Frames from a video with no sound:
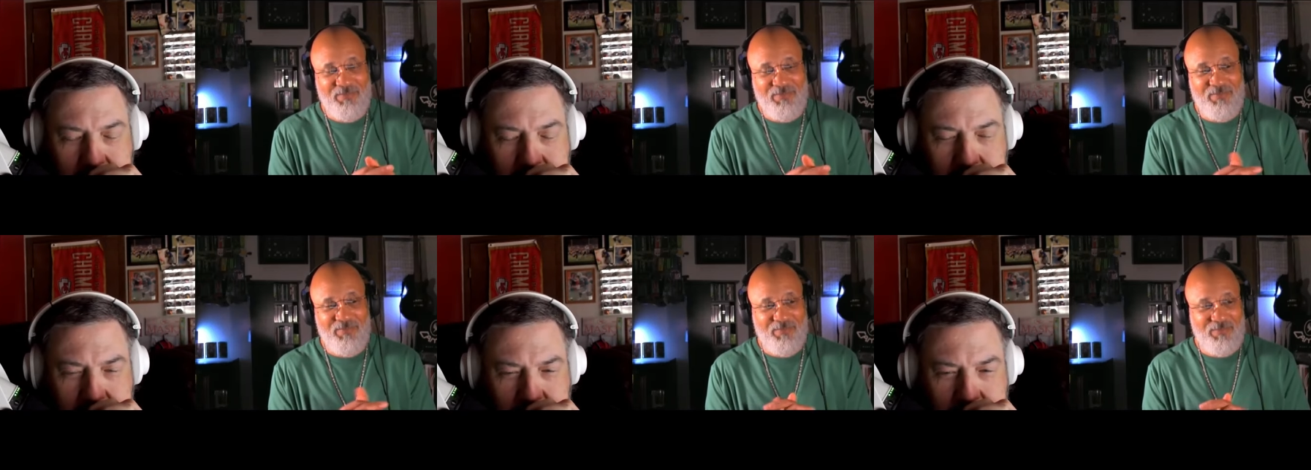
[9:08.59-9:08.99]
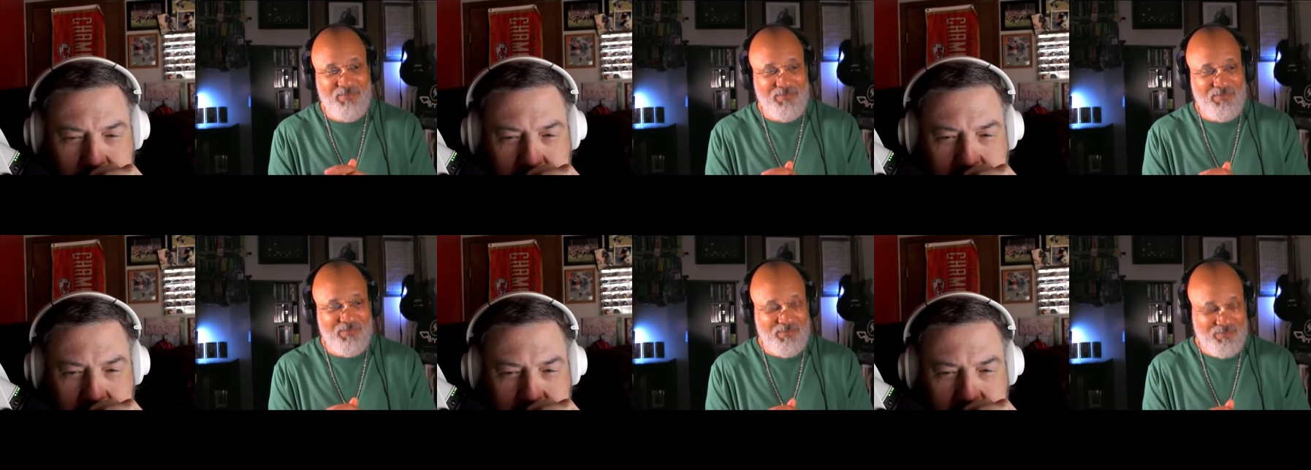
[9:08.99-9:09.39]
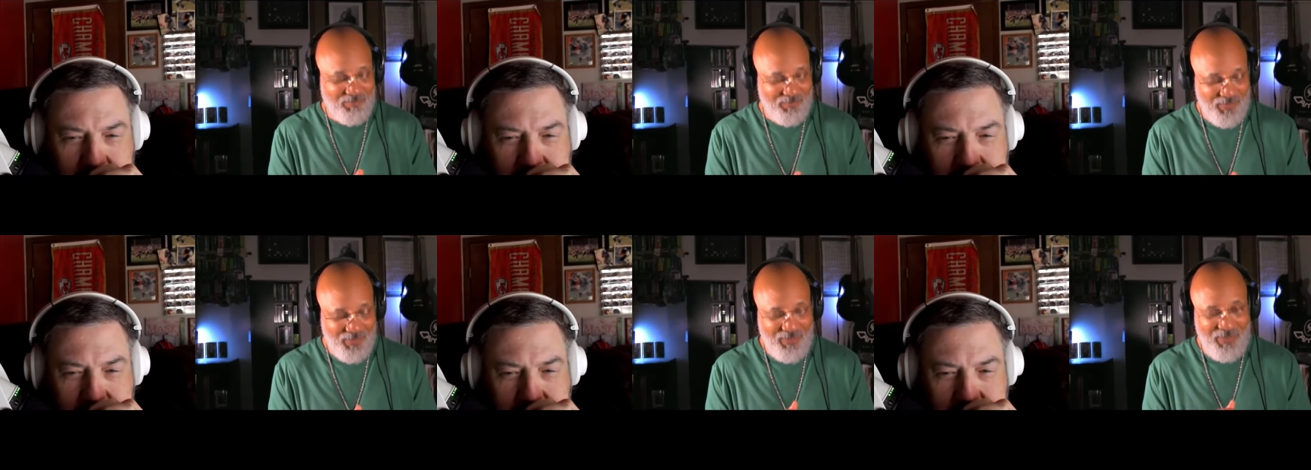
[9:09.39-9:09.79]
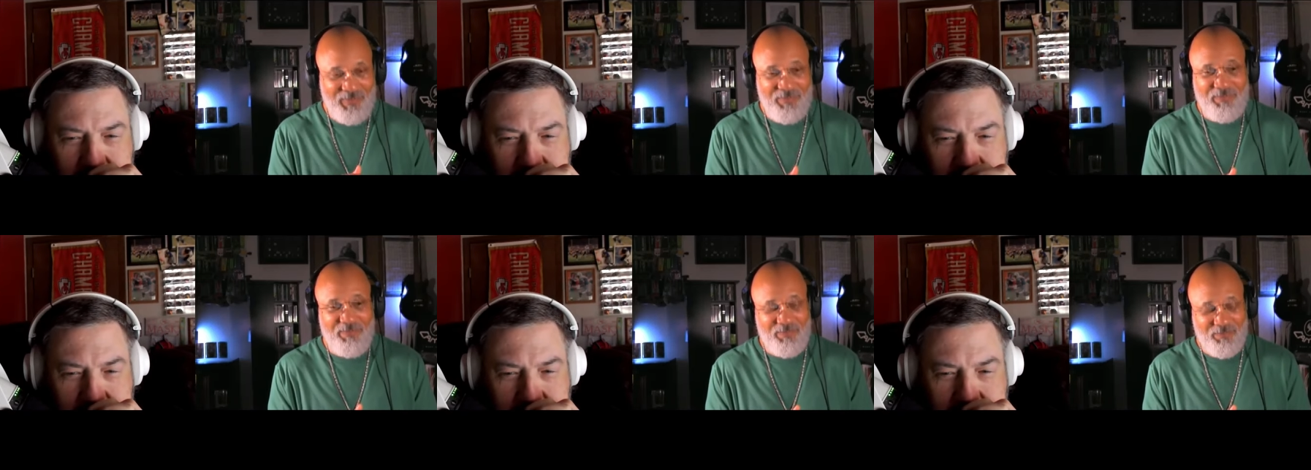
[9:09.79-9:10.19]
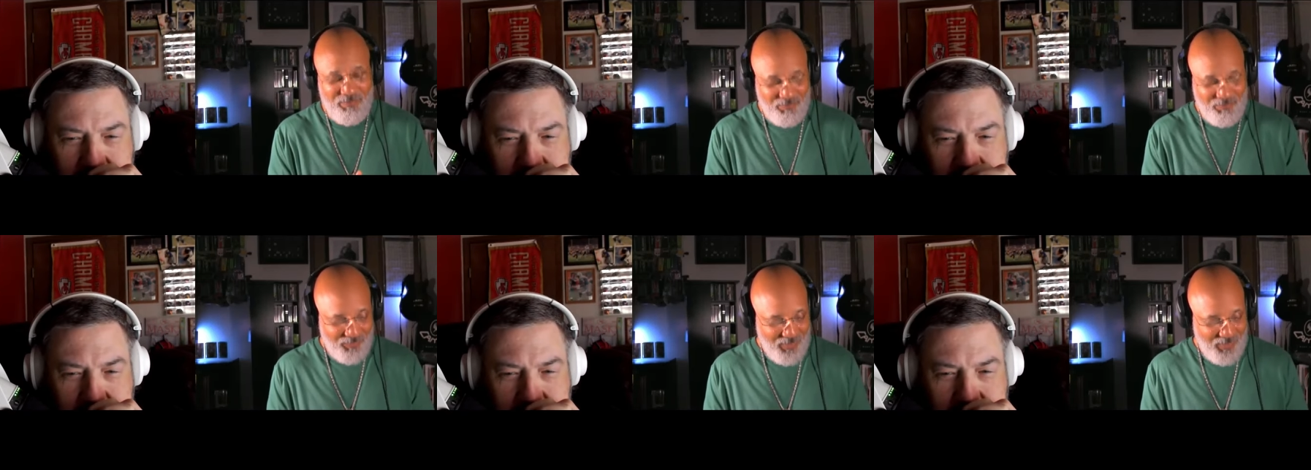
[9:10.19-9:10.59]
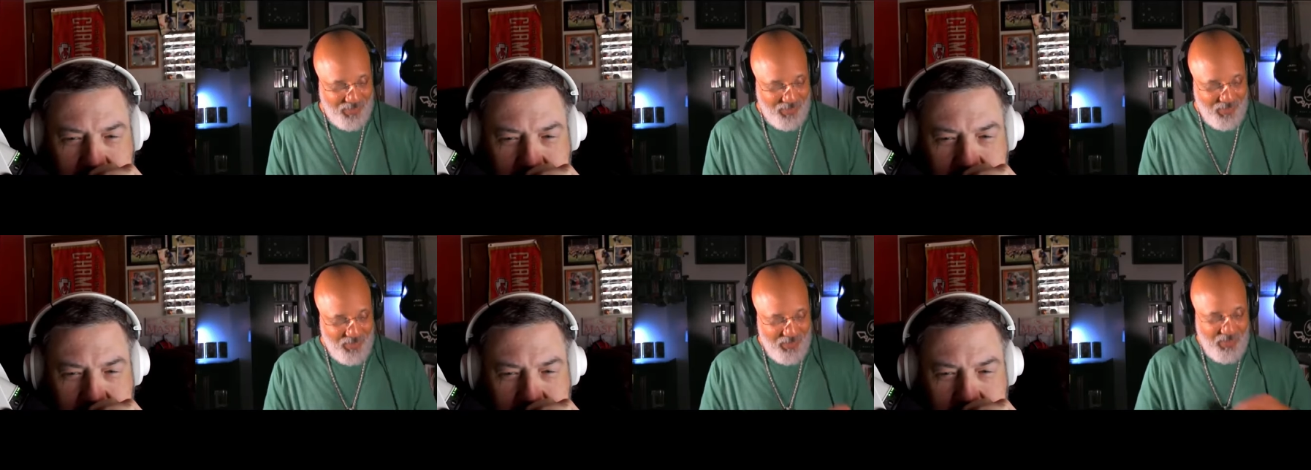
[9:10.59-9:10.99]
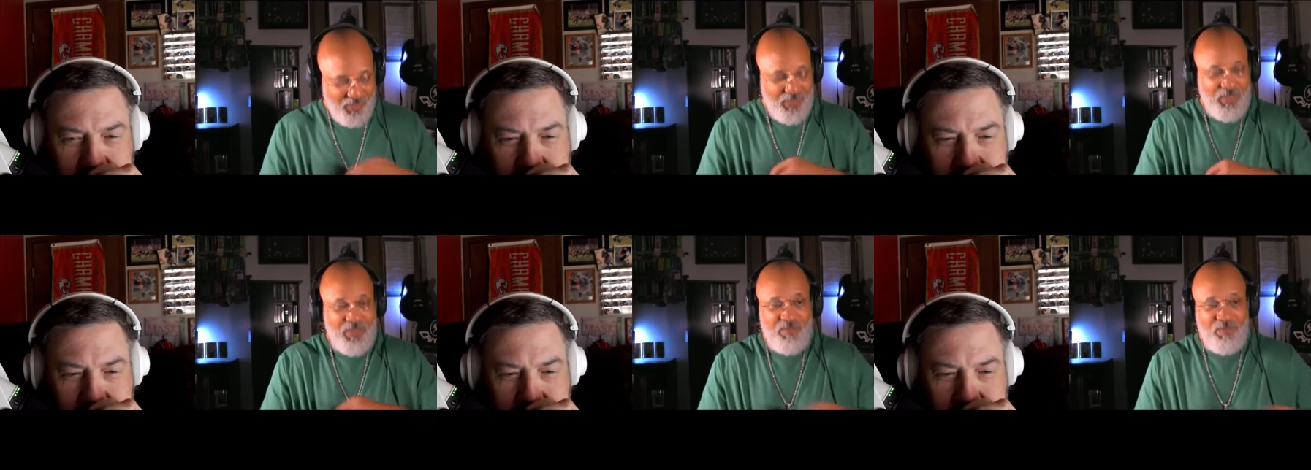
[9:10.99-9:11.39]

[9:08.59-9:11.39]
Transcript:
Speaker 1: All right. All right. Um,